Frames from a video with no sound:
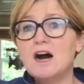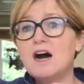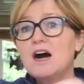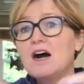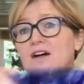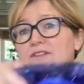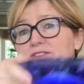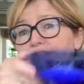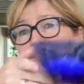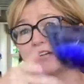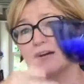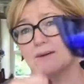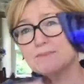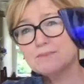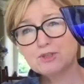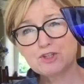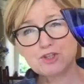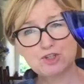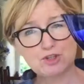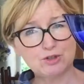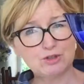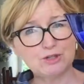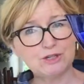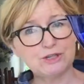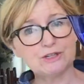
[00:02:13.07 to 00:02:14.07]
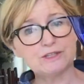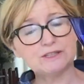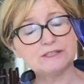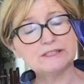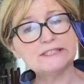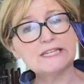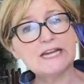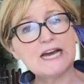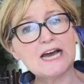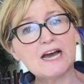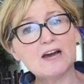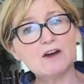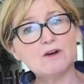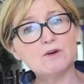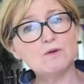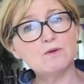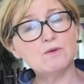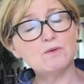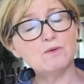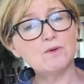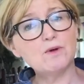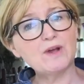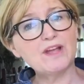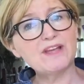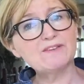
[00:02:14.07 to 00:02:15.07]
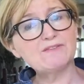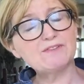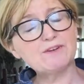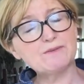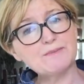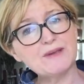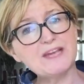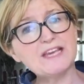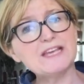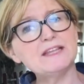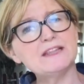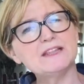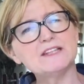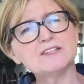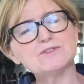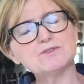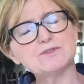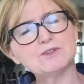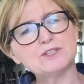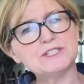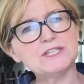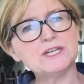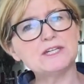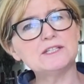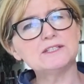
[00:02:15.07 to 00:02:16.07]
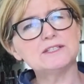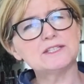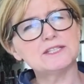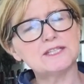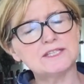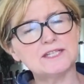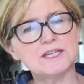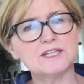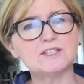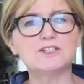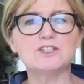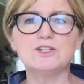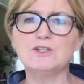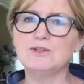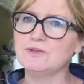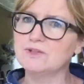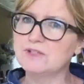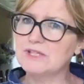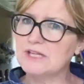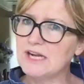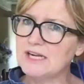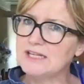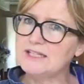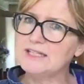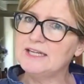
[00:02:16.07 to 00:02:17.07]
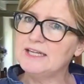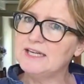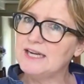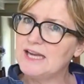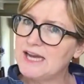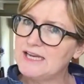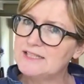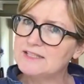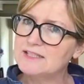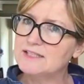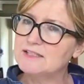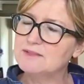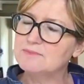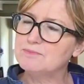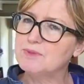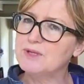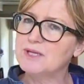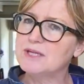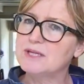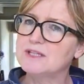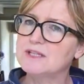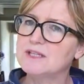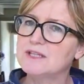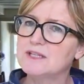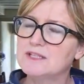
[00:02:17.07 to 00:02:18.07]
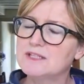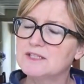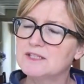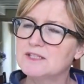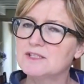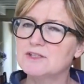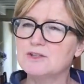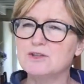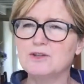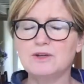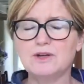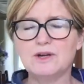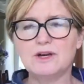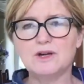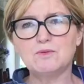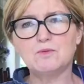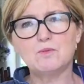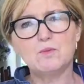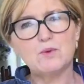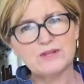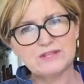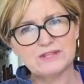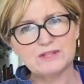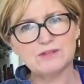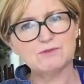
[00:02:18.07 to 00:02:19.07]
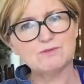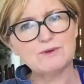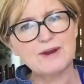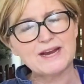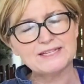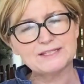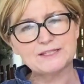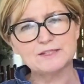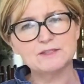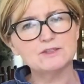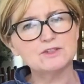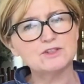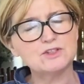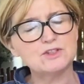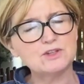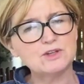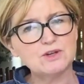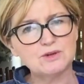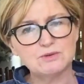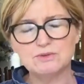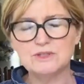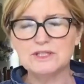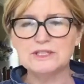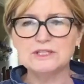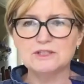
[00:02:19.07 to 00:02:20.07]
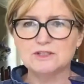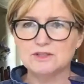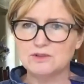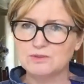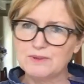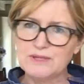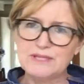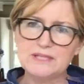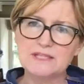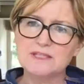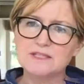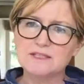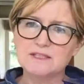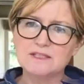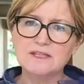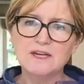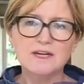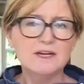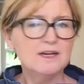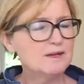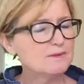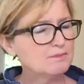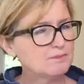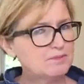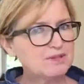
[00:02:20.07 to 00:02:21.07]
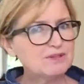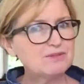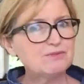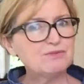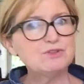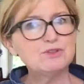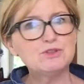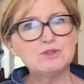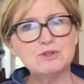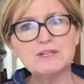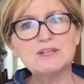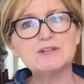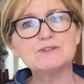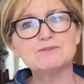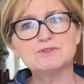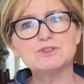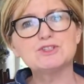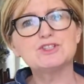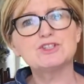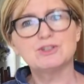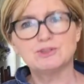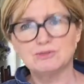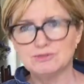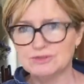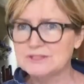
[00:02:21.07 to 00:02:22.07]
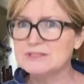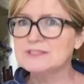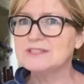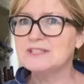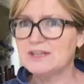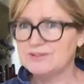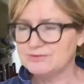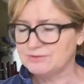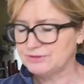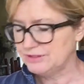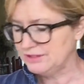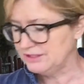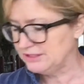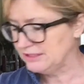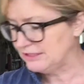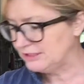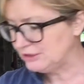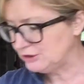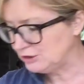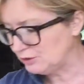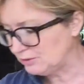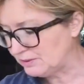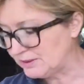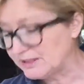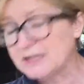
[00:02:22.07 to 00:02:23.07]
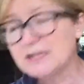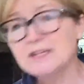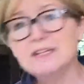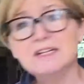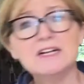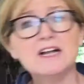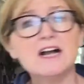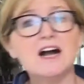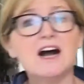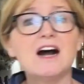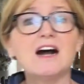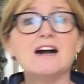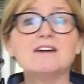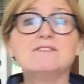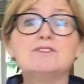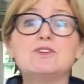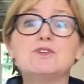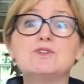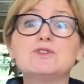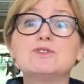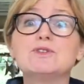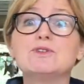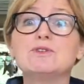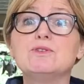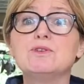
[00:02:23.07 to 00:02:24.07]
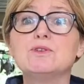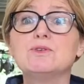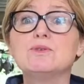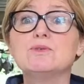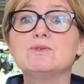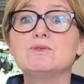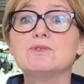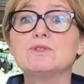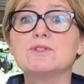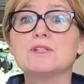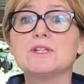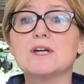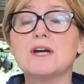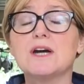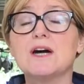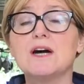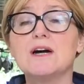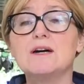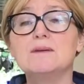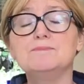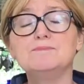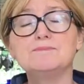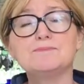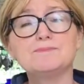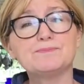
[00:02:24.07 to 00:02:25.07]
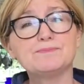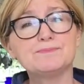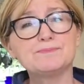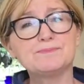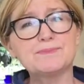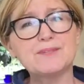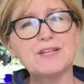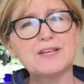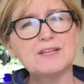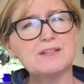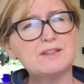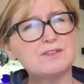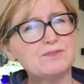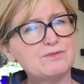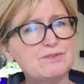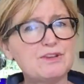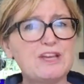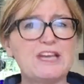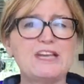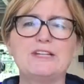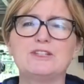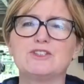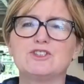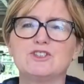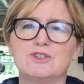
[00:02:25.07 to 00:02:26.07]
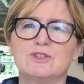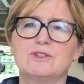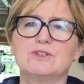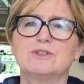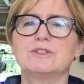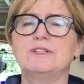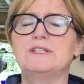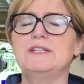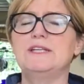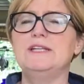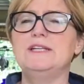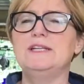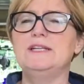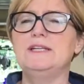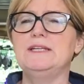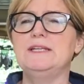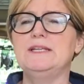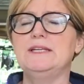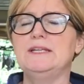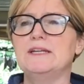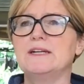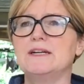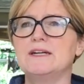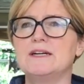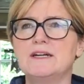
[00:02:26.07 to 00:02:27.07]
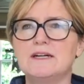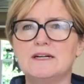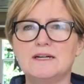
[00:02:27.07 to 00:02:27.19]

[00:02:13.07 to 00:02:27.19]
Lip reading: Half a cup of sugar. Now, if I'm making this for adults, I tend to use slightly less because with the raisins, you don't need the sweetness. But if you're doing it for children, definitely do it. I've also used the fake sugar, the